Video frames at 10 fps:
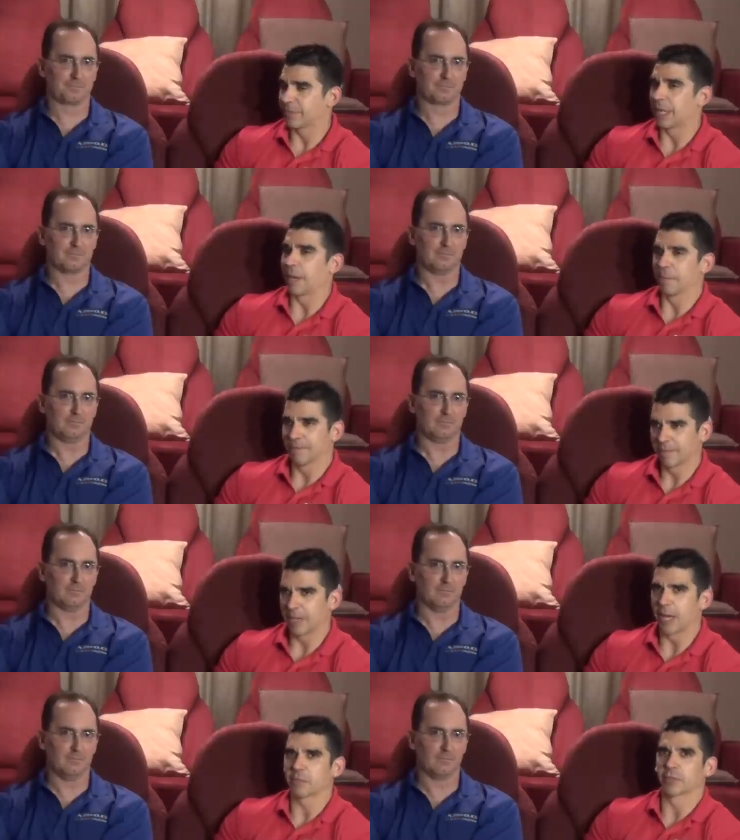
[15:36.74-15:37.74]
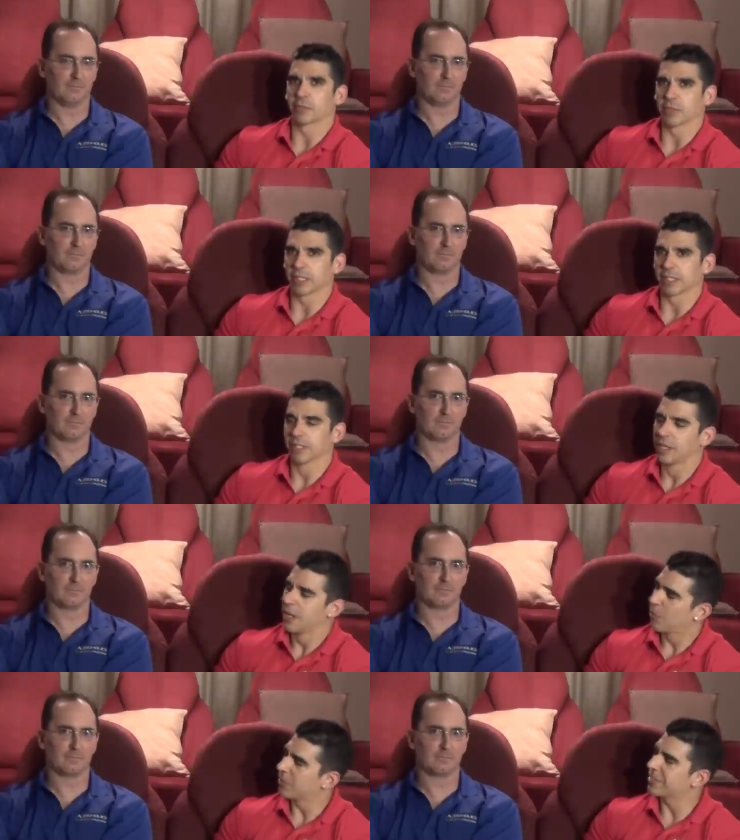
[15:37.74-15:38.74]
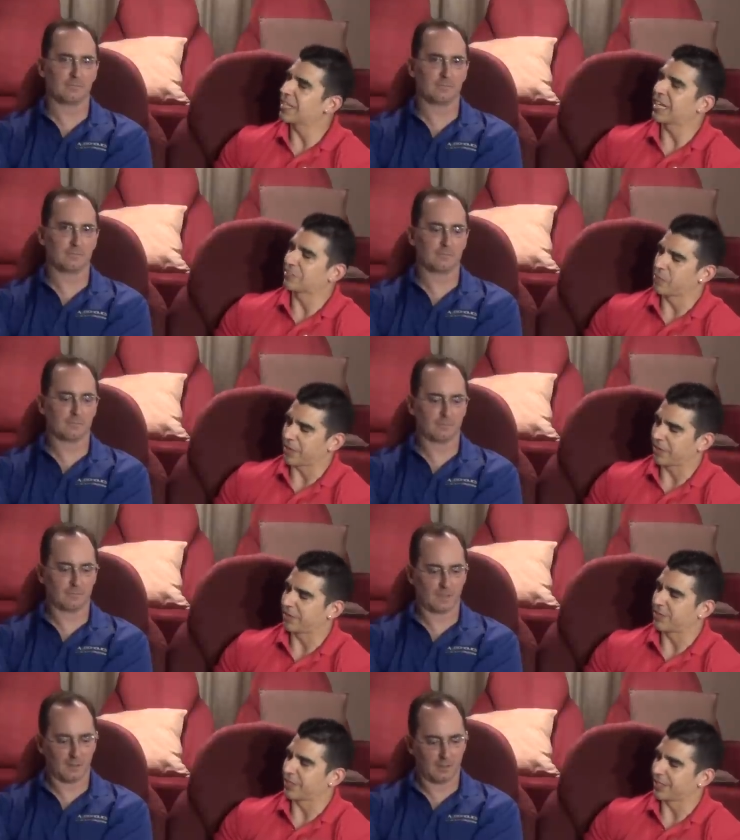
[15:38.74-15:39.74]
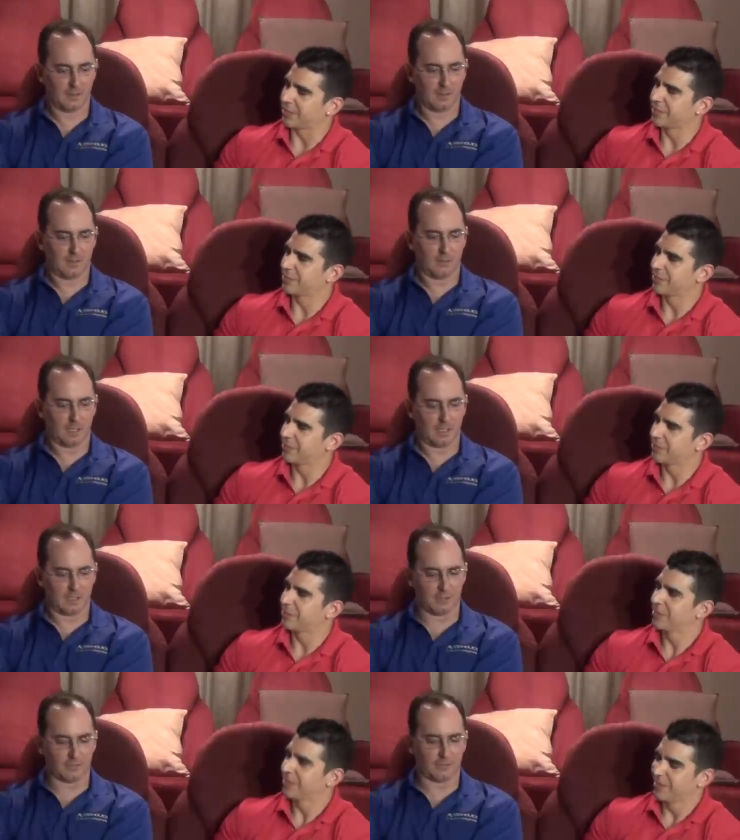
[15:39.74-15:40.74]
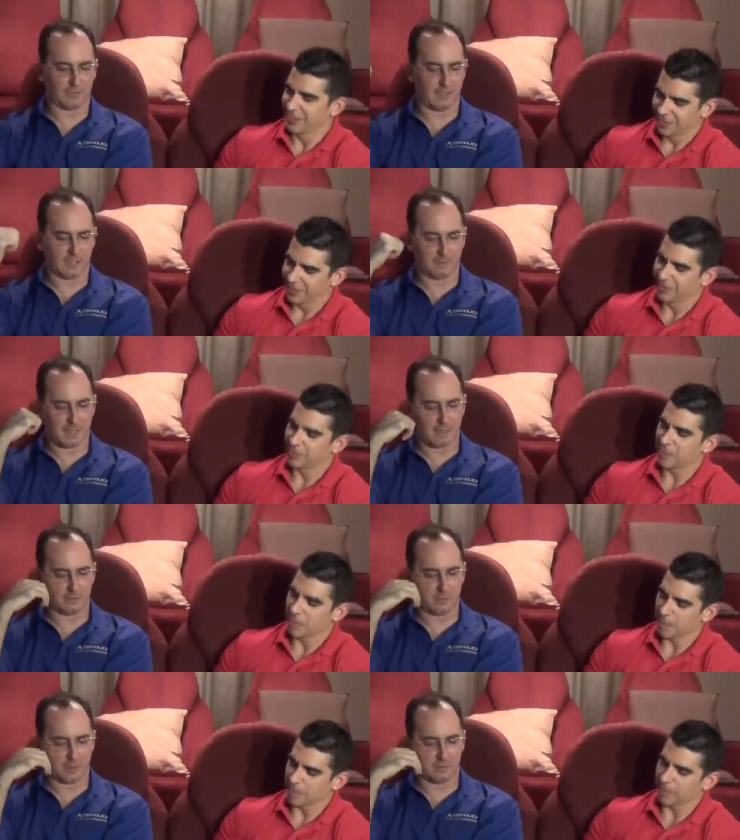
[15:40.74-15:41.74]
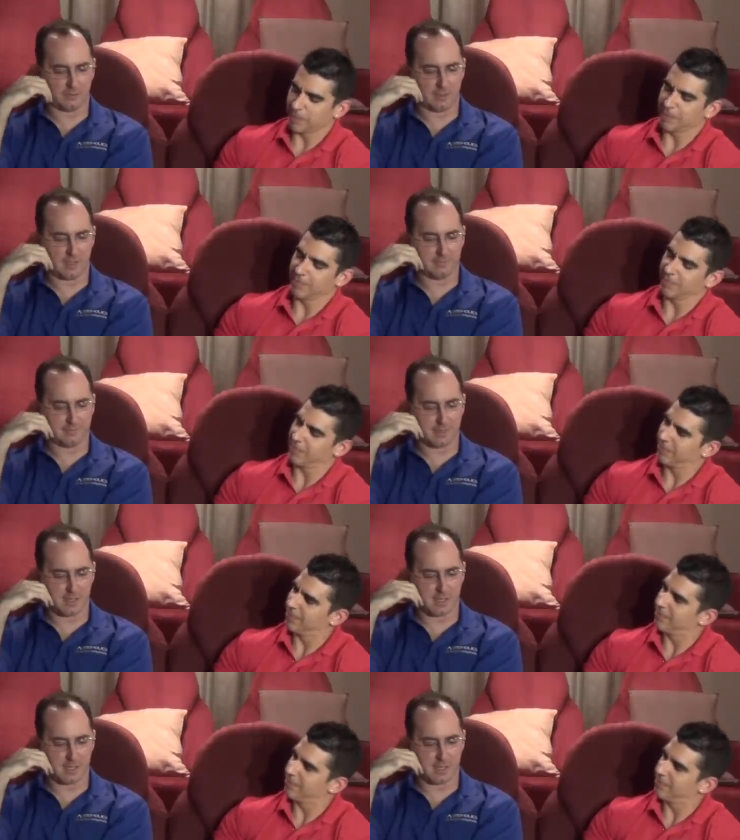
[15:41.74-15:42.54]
Speaker 1: Yeah, absolutely. What's the next myth, Gene?
Speaker 2: Well, you know, just thinking about some other stuff,